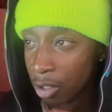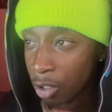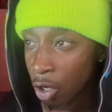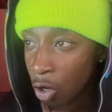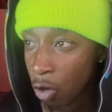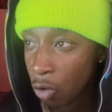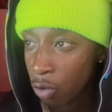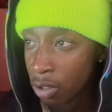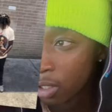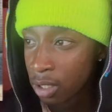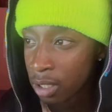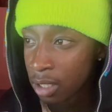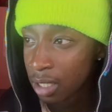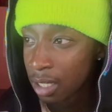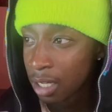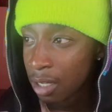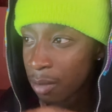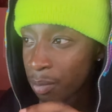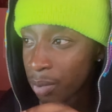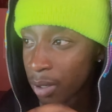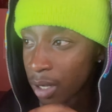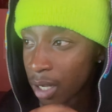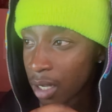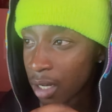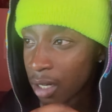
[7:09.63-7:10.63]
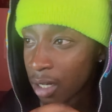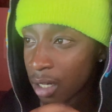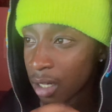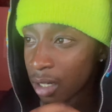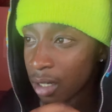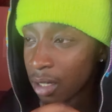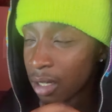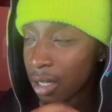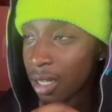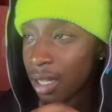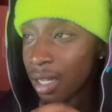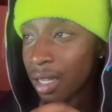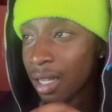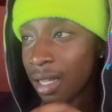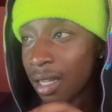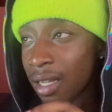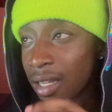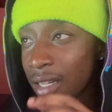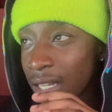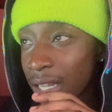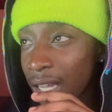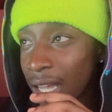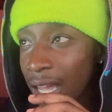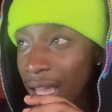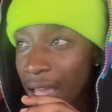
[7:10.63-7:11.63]
Noah. See, he popped up.
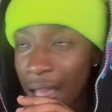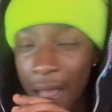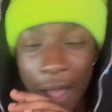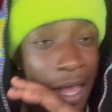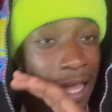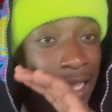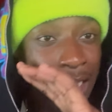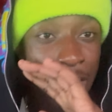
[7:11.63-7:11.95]
I